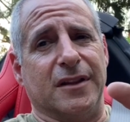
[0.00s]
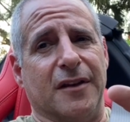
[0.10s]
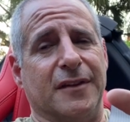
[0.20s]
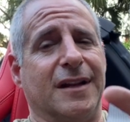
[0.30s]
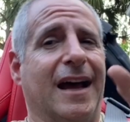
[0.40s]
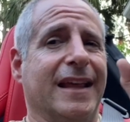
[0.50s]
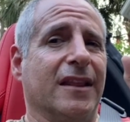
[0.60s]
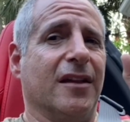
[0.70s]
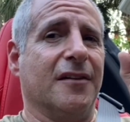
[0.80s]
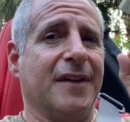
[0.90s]
love it. I
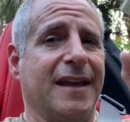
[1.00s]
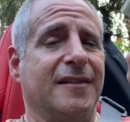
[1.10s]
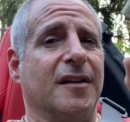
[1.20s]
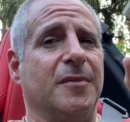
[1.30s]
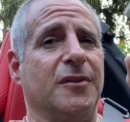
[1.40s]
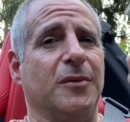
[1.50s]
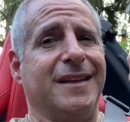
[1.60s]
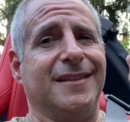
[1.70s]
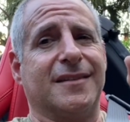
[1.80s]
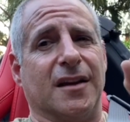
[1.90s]
love
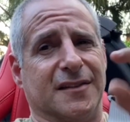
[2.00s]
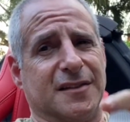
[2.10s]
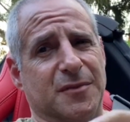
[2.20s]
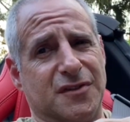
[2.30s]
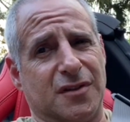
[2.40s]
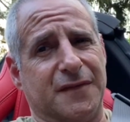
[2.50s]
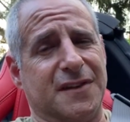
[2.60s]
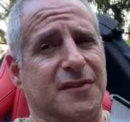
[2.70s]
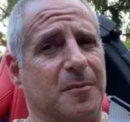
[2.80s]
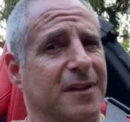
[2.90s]
AWE's customer
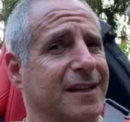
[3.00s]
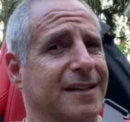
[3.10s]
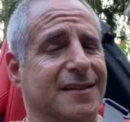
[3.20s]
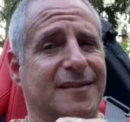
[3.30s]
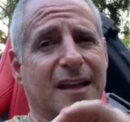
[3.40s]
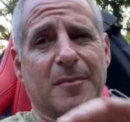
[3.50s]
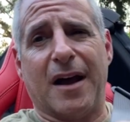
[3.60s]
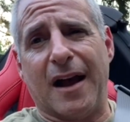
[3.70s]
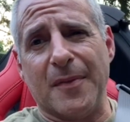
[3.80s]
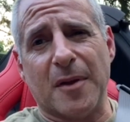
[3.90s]
service, their ability to stand
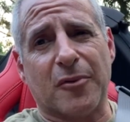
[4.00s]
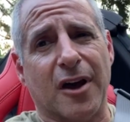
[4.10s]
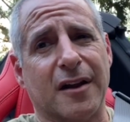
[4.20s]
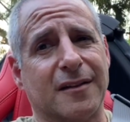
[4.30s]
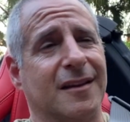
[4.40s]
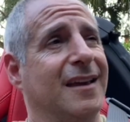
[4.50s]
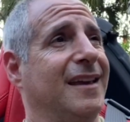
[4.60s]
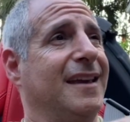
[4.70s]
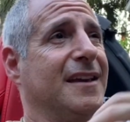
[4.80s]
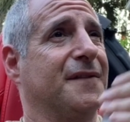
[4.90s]
behind their product
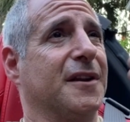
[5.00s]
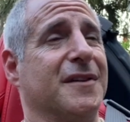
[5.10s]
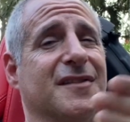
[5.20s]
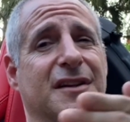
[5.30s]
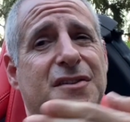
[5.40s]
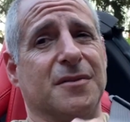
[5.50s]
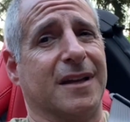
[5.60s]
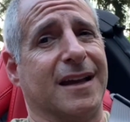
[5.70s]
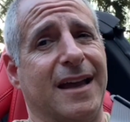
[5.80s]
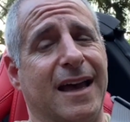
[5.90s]
if there is an issue
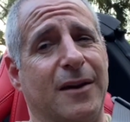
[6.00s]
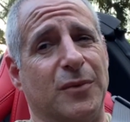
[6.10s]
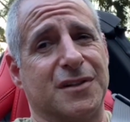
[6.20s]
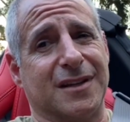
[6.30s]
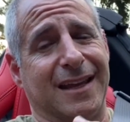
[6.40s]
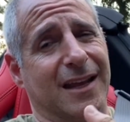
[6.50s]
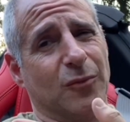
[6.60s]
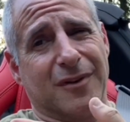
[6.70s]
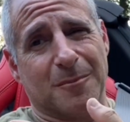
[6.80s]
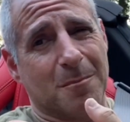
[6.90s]
like I had, which again
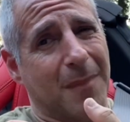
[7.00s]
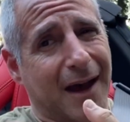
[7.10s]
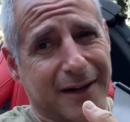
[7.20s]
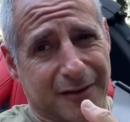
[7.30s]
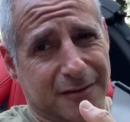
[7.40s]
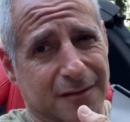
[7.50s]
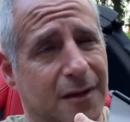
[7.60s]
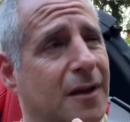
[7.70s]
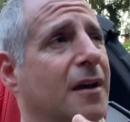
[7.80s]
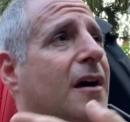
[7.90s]
were minor.
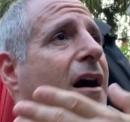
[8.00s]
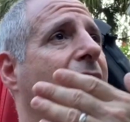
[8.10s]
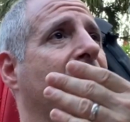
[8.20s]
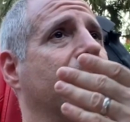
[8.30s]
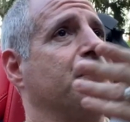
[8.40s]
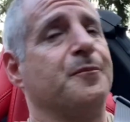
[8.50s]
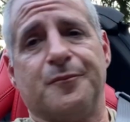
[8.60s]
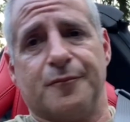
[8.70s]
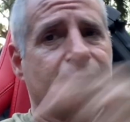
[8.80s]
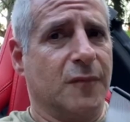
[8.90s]

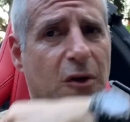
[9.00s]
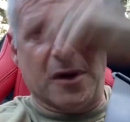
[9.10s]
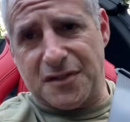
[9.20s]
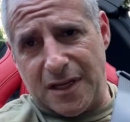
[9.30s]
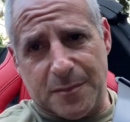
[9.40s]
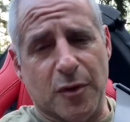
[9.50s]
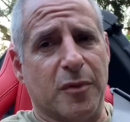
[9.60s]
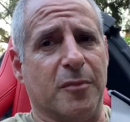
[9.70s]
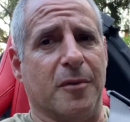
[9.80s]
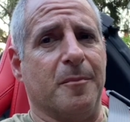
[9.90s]
No question asked. Boom, boom,
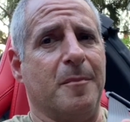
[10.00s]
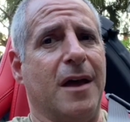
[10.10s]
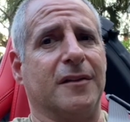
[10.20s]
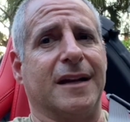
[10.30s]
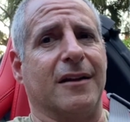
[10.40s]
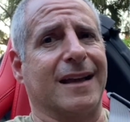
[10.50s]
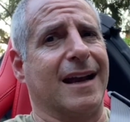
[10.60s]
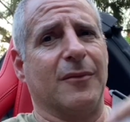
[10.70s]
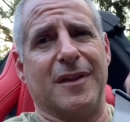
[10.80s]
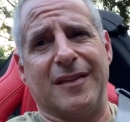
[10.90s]
boom. Mailed it out. Got
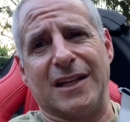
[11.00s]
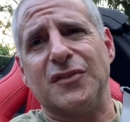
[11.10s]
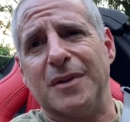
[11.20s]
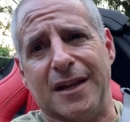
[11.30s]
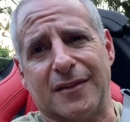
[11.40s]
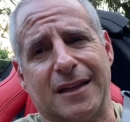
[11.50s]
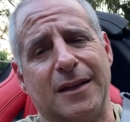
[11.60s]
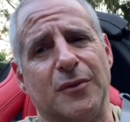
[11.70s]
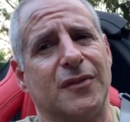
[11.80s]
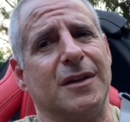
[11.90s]
it within like 2 days. Like it
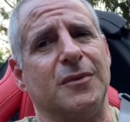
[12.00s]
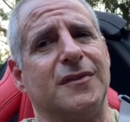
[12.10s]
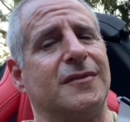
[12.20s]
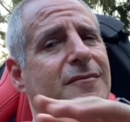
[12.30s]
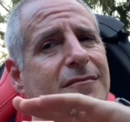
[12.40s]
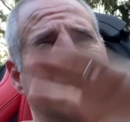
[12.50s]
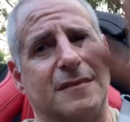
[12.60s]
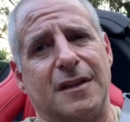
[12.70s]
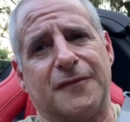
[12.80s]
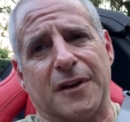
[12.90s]
was.
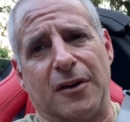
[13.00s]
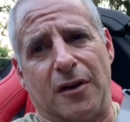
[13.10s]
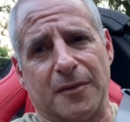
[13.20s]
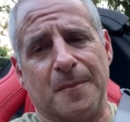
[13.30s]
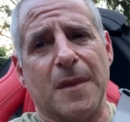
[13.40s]
They're freaking awesome.